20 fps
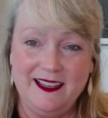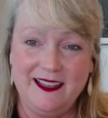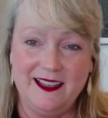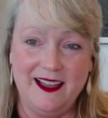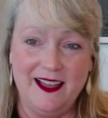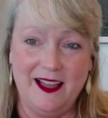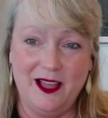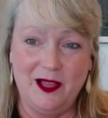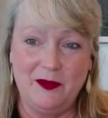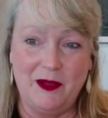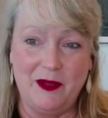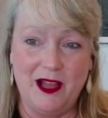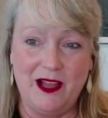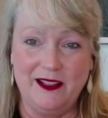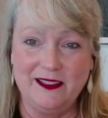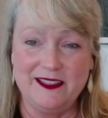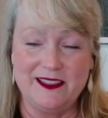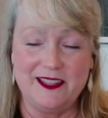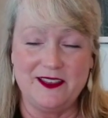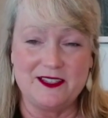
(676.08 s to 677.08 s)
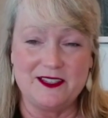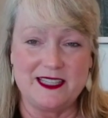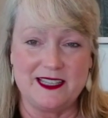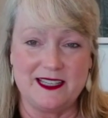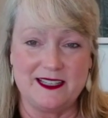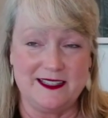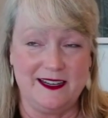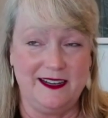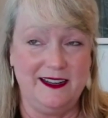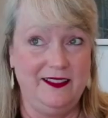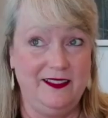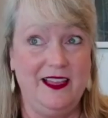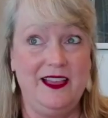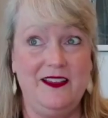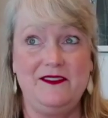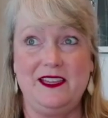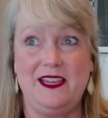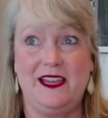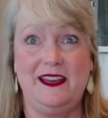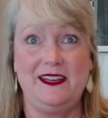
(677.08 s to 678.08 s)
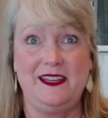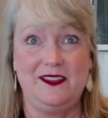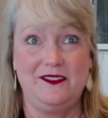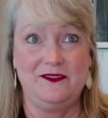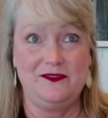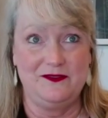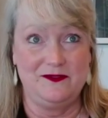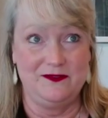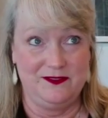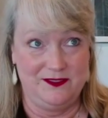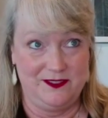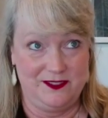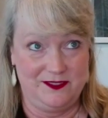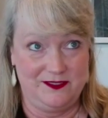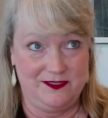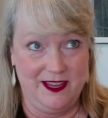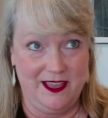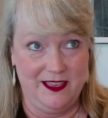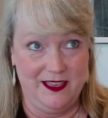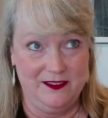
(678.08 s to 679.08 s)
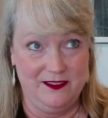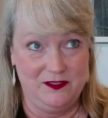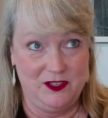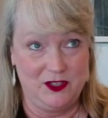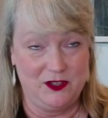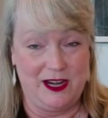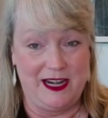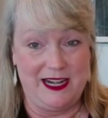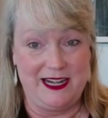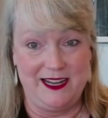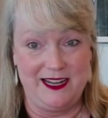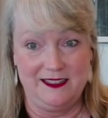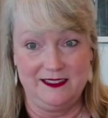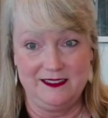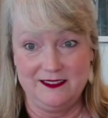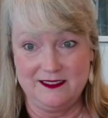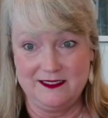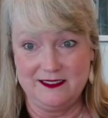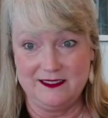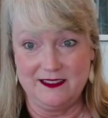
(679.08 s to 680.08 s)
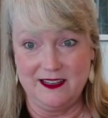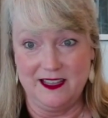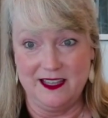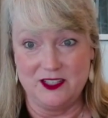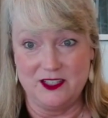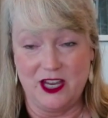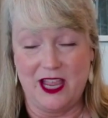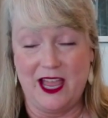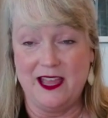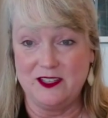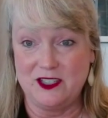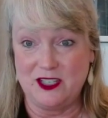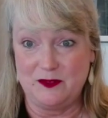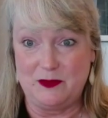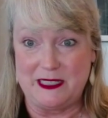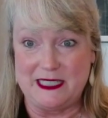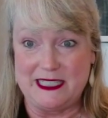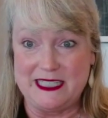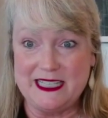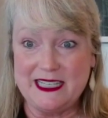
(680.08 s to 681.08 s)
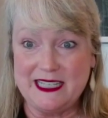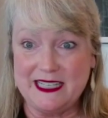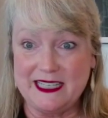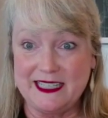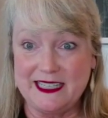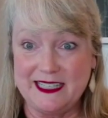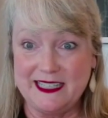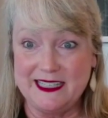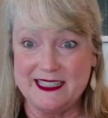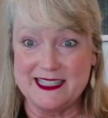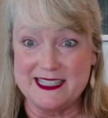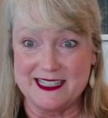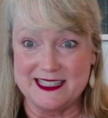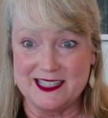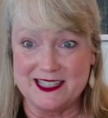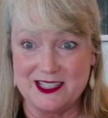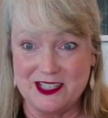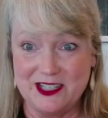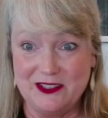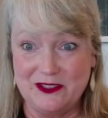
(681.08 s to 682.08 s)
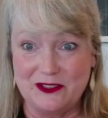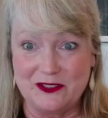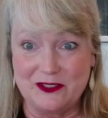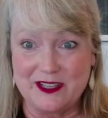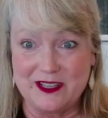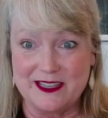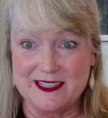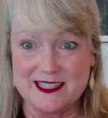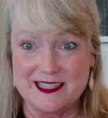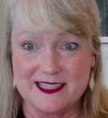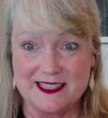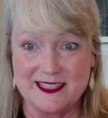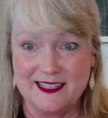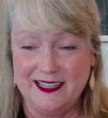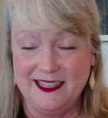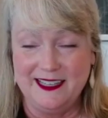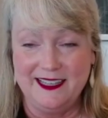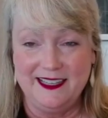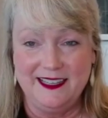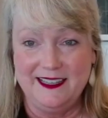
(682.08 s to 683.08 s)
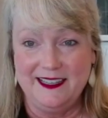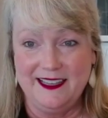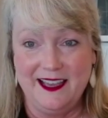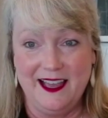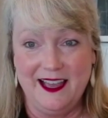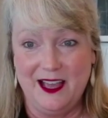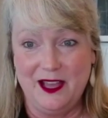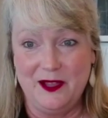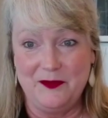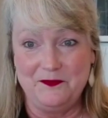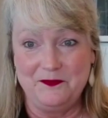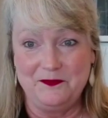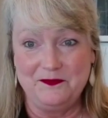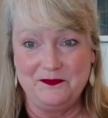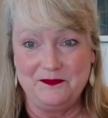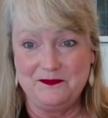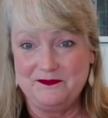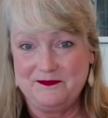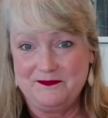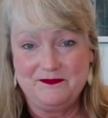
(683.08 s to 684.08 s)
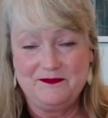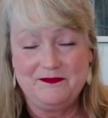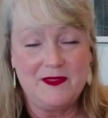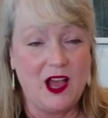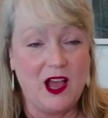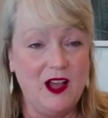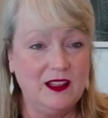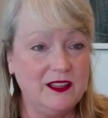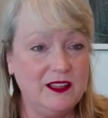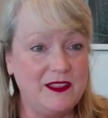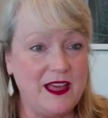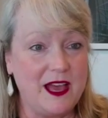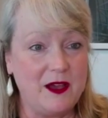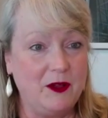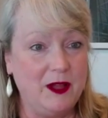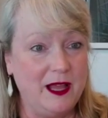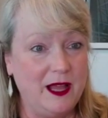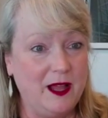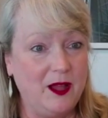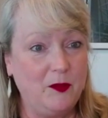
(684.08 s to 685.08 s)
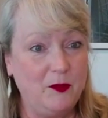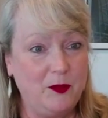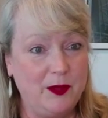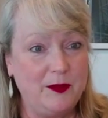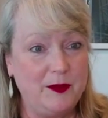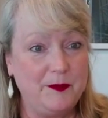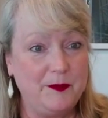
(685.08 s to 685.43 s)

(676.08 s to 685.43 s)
all of those things. And I love the idea of training a chat GPT instance too, because all of that will help.